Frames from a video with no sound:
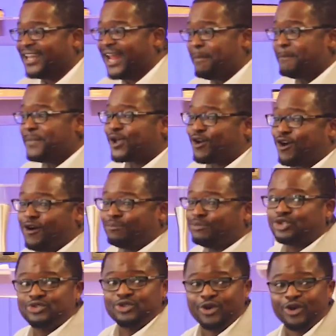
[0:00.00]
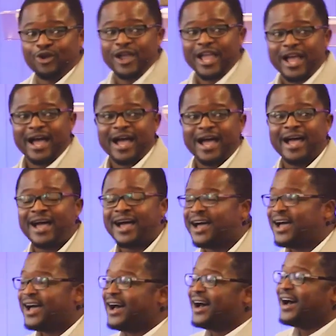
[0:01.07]
It then becomes no longer
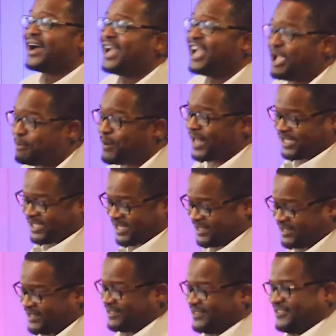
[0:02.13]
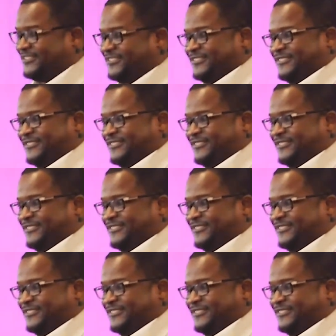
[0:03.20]
a blessing.